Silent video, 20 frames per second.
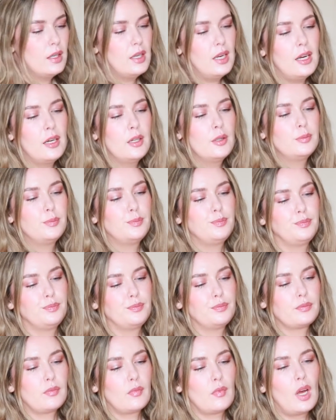Now,
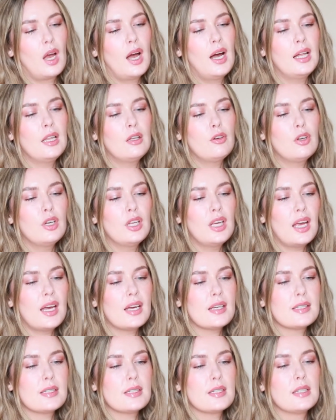hyaluronic
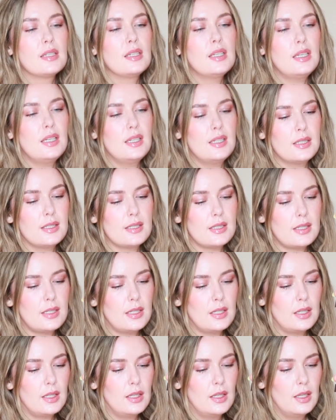acid is
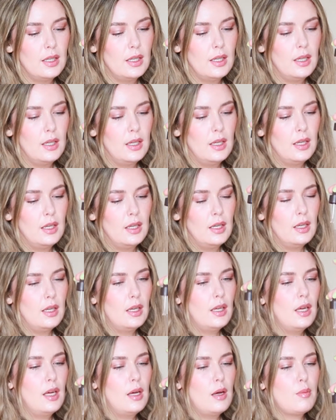
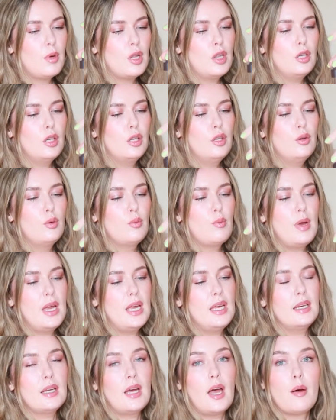a molecule
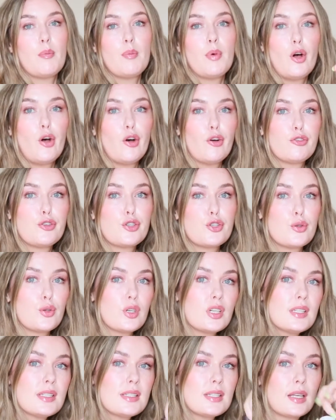made up of
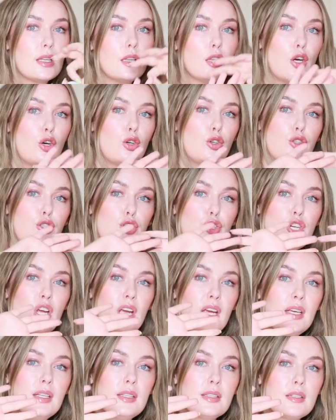sugars, like long
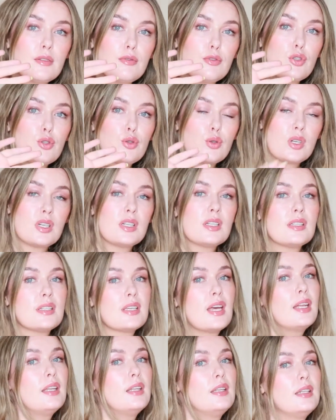chains of sugars,
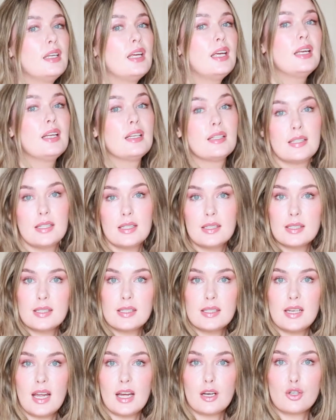and it
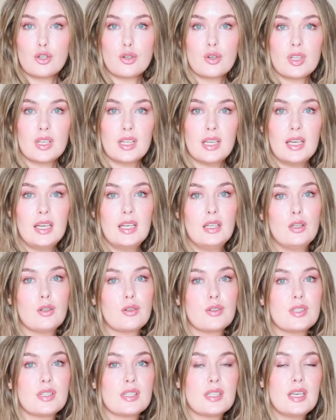exists naturally in
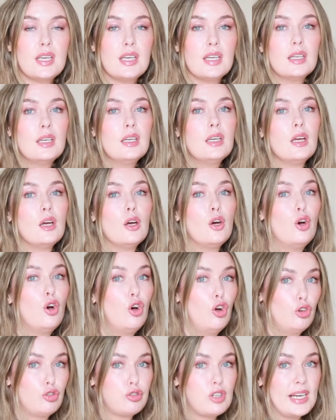your skin
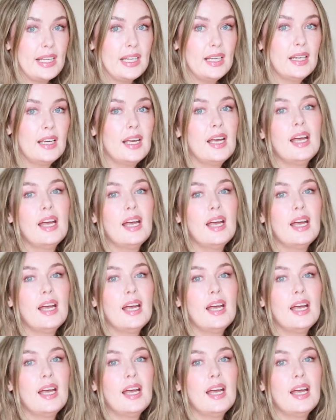already.